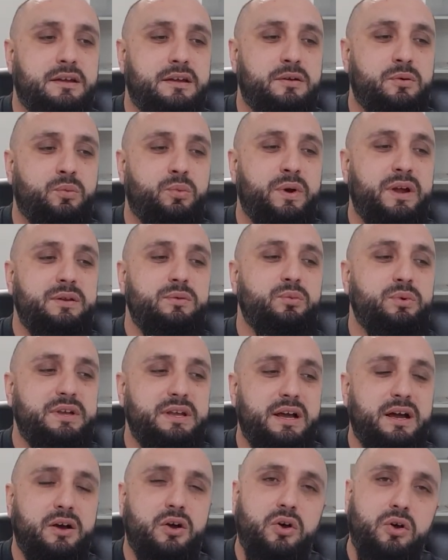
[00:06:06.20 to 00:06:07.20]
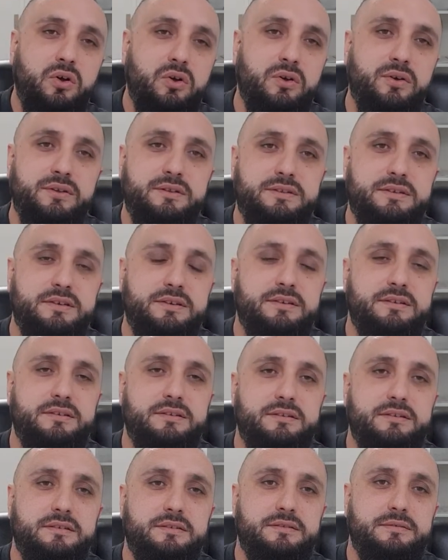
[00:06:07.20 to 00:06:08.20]
when we are hurt,
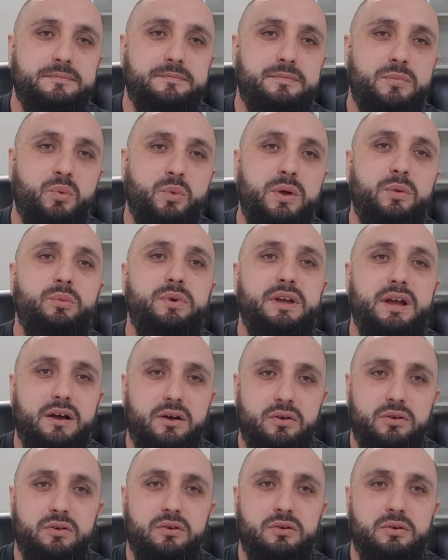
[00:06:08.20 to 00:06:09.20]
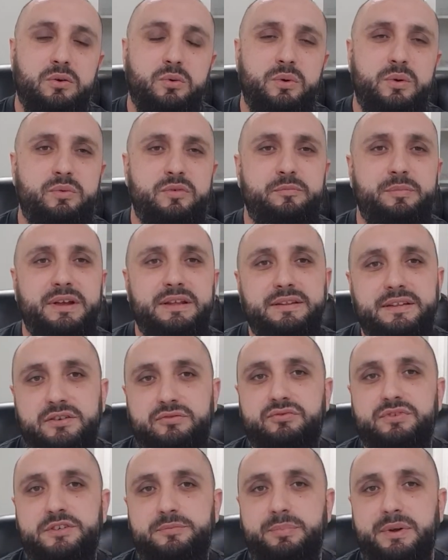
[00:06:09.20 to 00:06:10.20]
or when we've been
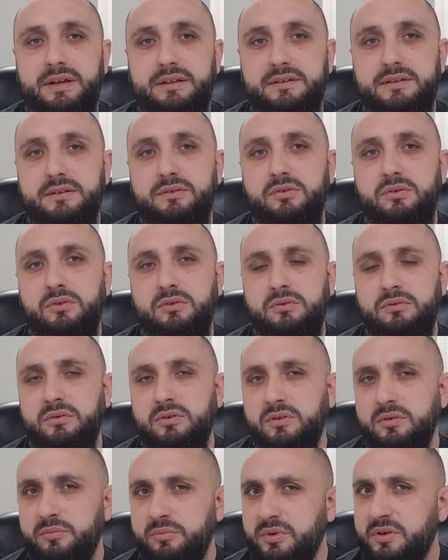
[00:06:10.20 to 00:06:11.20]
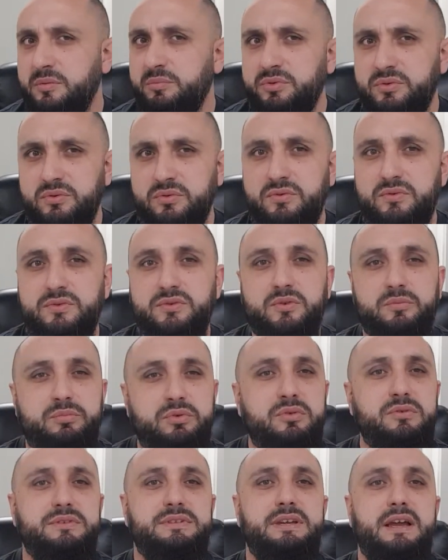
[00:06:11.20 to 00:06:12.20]
disrespected or abused or
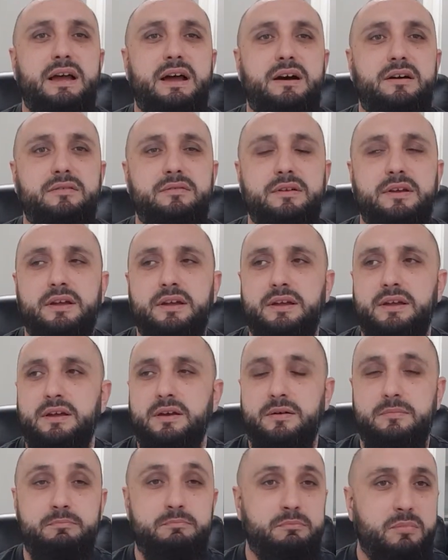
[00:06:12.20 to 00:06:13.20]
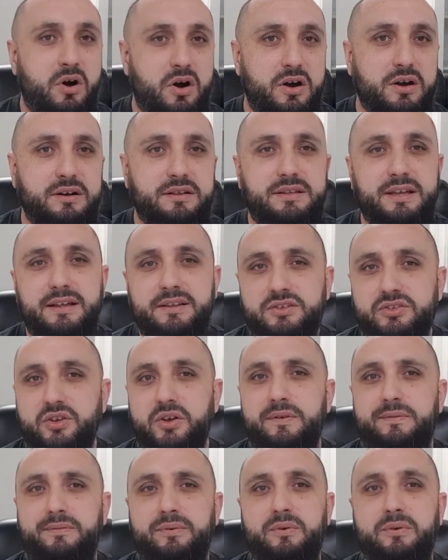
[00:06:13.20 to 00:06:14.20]
put down, mocked and
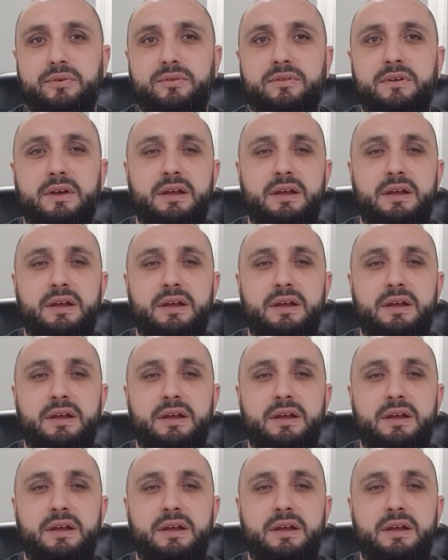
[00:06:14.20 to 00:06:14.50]
so forth,